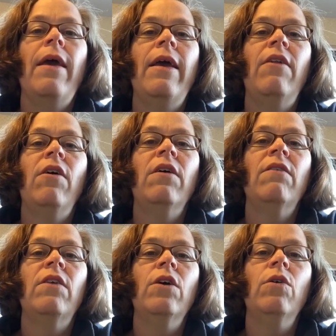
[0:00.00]
And
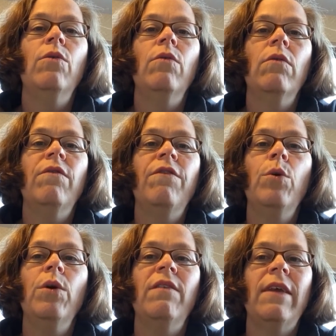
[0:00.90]
also,
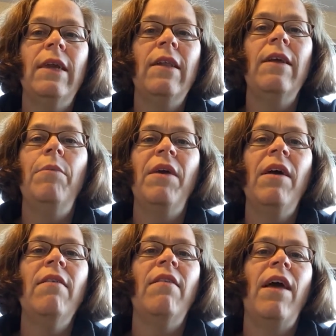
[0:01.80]
Florence, Italy,
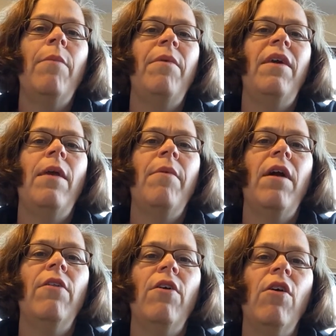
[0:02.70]
because of that, became
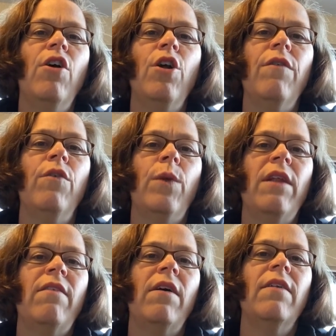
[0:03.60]
kind of the heart of the
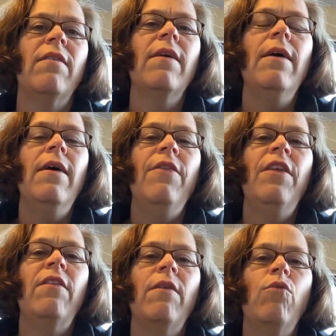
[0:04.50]
Renaissance,
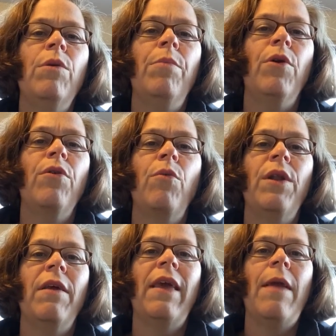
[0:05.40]
this rebirth
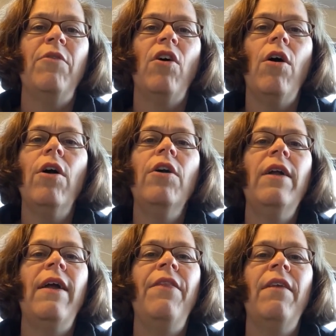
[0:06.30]
when it came to
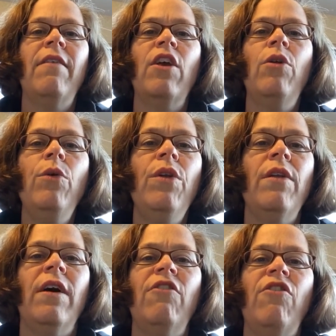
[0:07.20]
art, and this
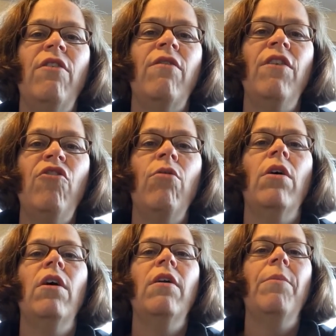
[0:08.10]
included not just
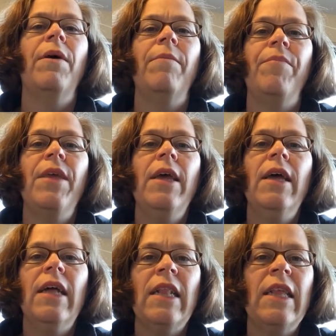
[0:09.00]
visual art, but
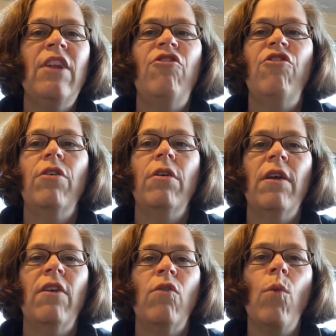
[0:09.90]

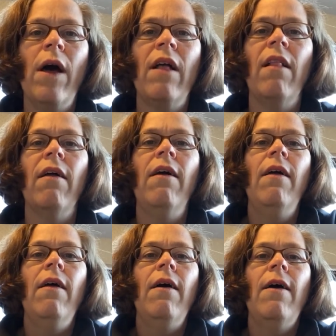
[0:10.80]
literature as well.
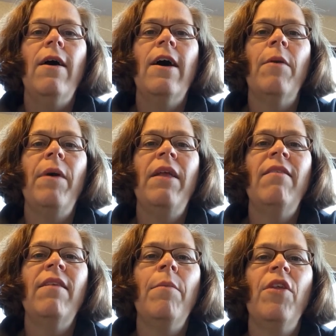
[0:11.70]
And
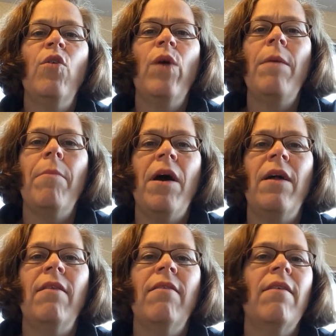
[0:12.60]
some of the great
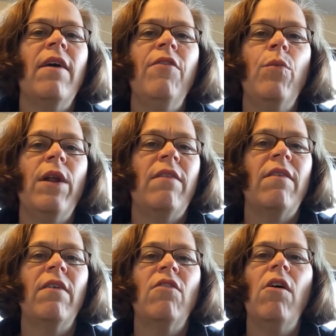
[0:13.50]
minds of the
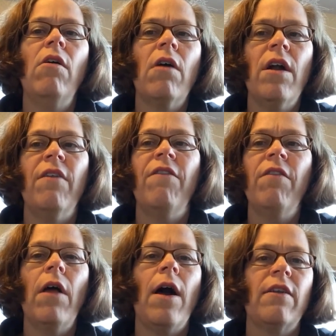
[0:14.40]
Renaissance all kind of
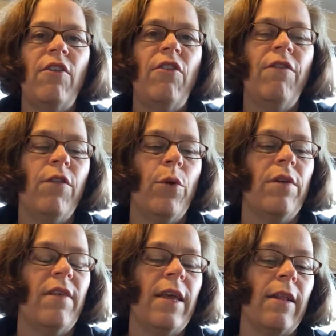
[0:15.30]
flocked to
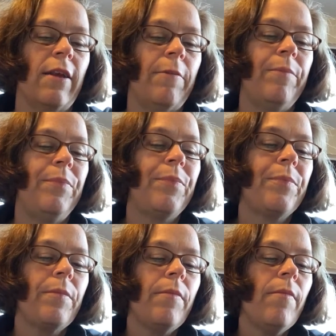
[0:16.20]
Florence, Italy.
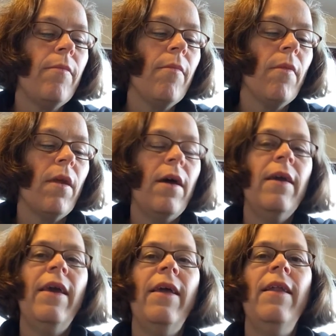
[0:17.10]

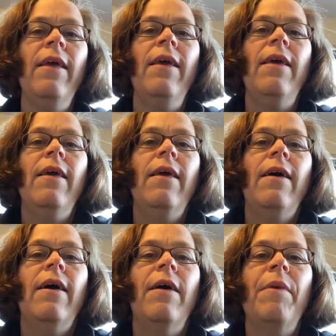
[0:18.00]
Again,
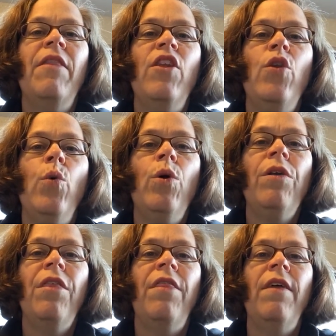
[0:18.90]
in the
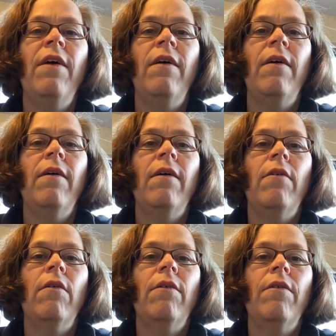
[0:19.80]
north, the
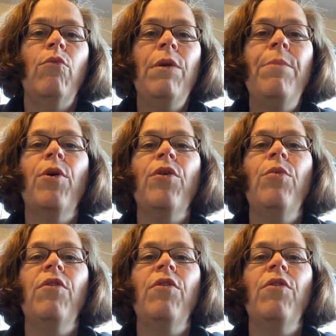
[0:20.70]
rebirth